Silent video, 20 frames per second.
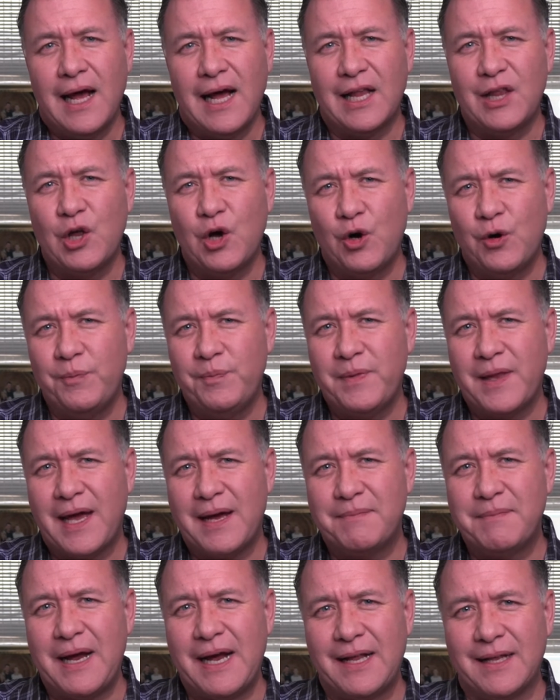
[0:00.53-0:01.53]
Hello,
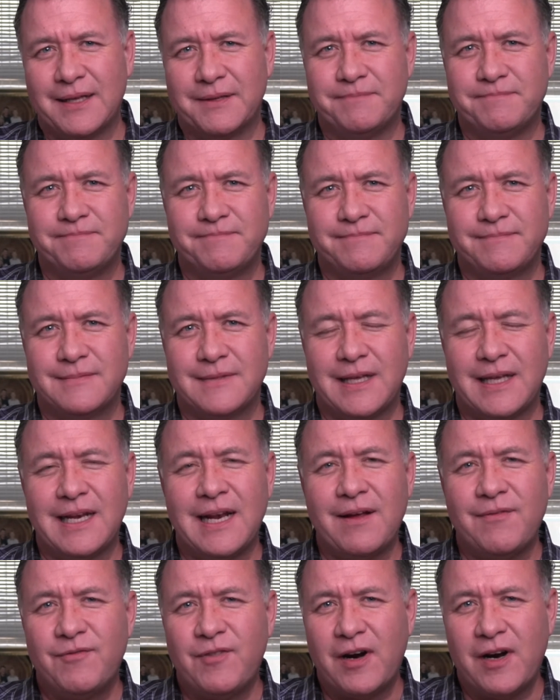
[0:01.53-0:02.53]
I'm Alan, and
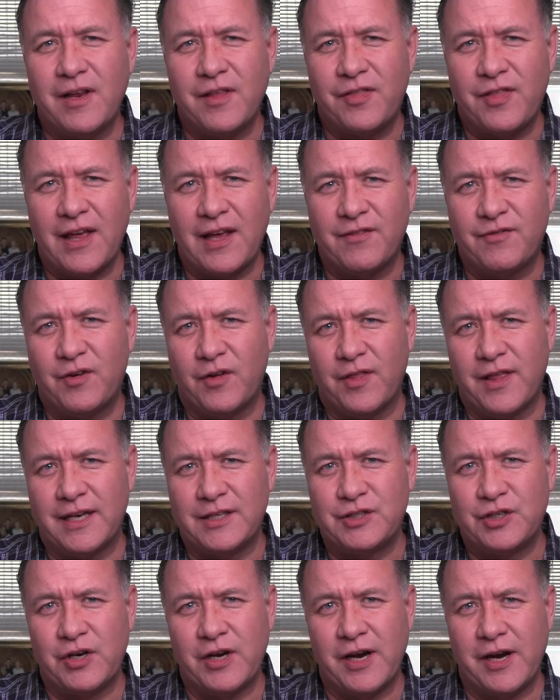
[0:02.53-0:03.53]
I'm very thankful
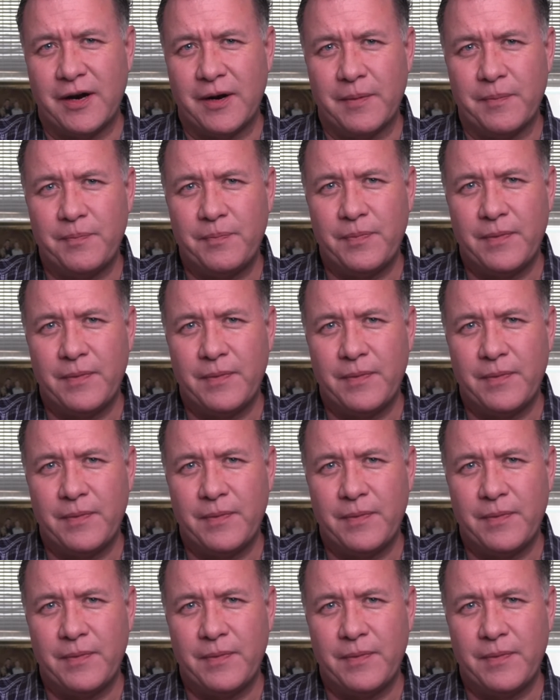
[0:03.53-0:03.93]
that you're here.